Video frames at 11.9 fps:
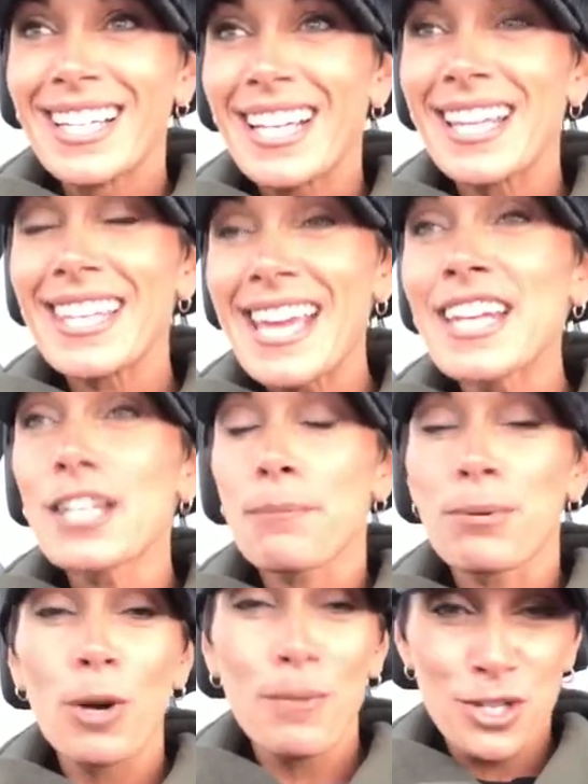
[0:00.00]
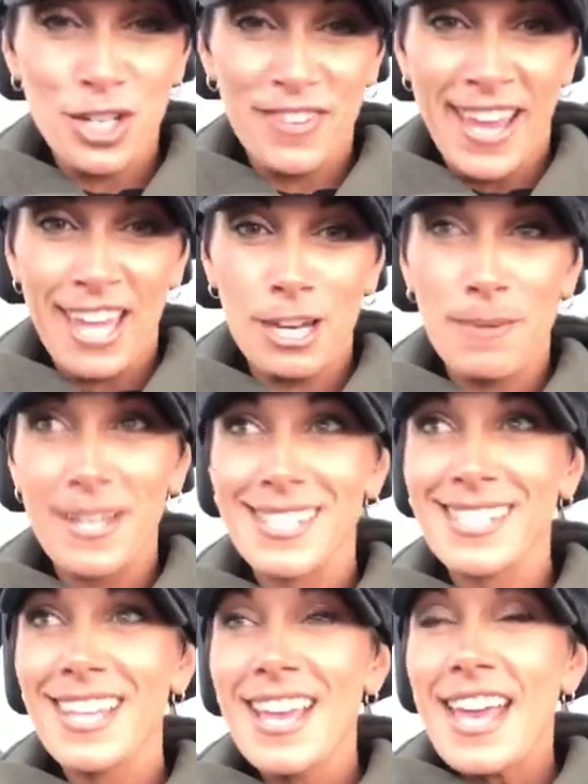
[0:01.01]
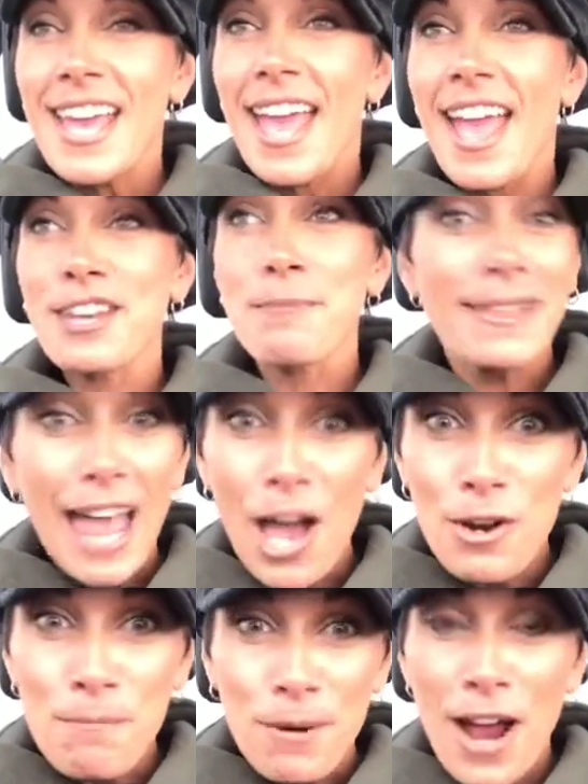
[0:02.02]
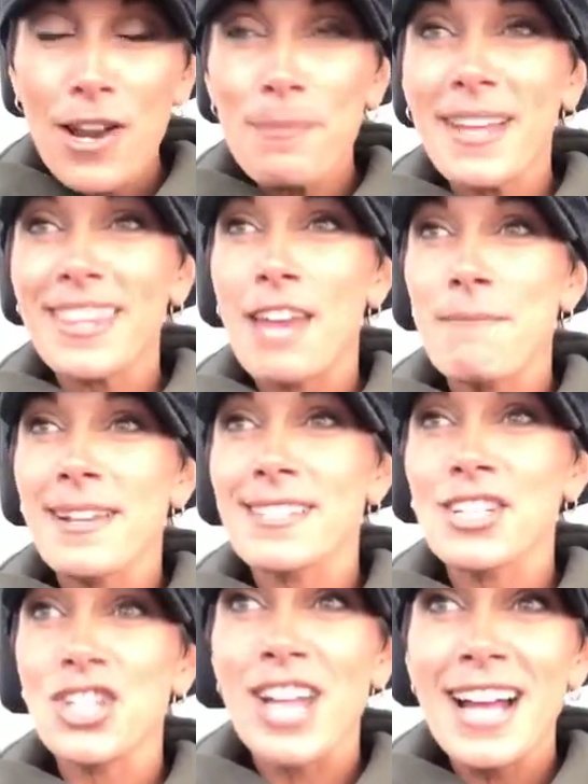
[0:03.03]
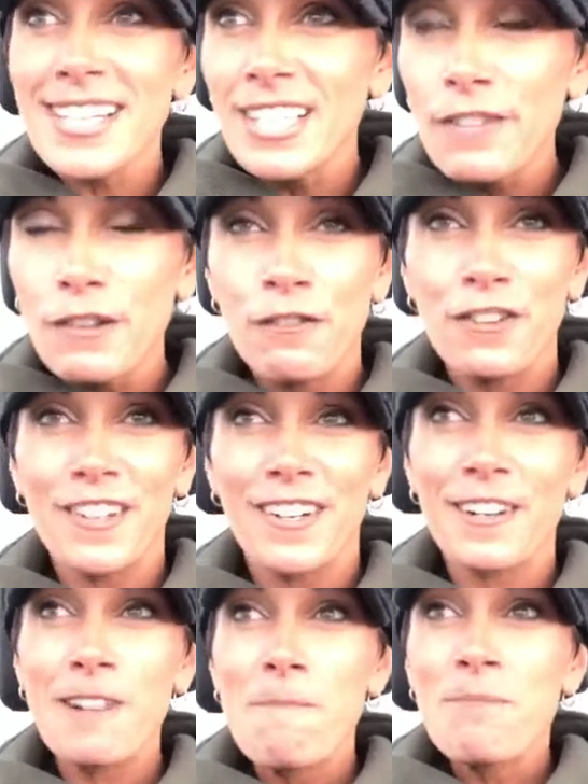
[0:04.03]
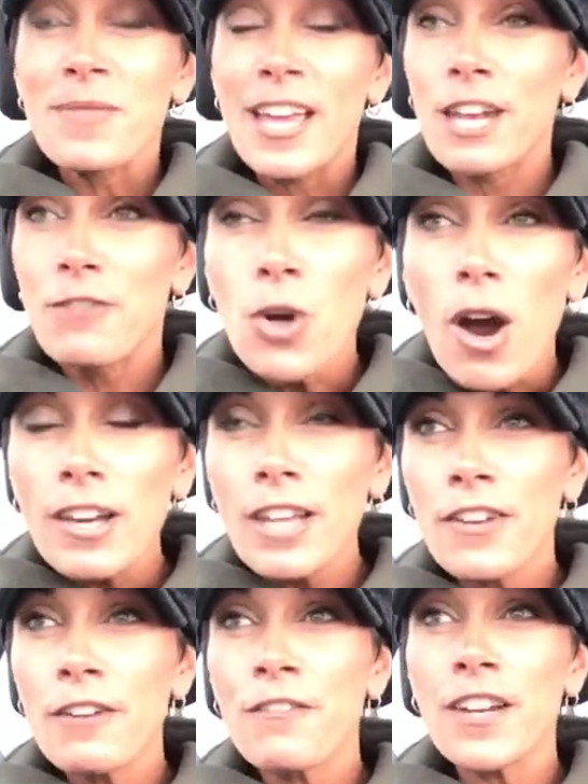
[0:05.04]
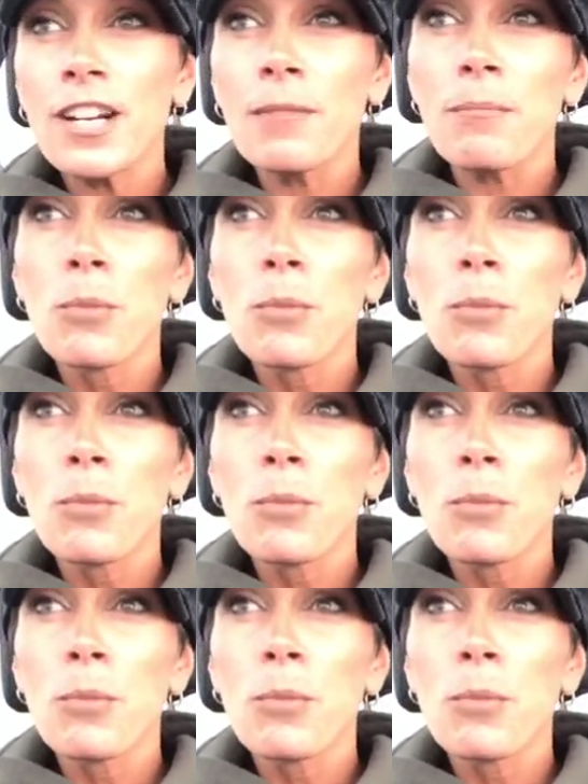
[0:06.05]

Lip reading: in the end of the prohibition of cannabis, and to be loud and proud about that message and not to live in fear. And if you are living in fear,